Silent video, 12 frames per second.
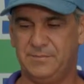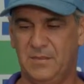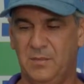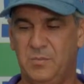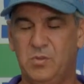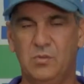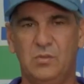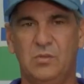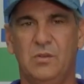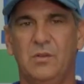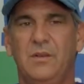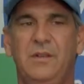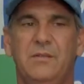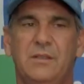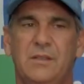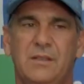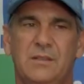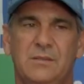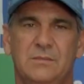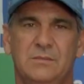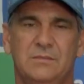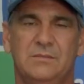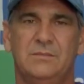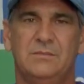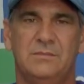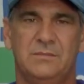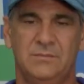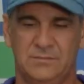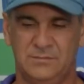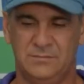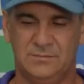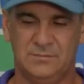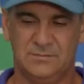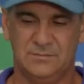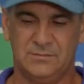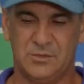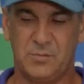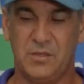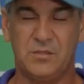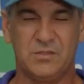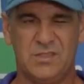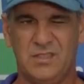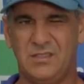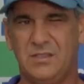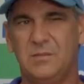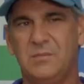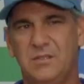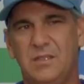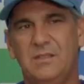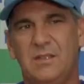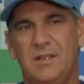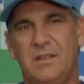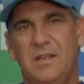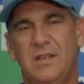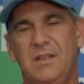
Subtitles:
a pool or even sprinkler systems, things like that.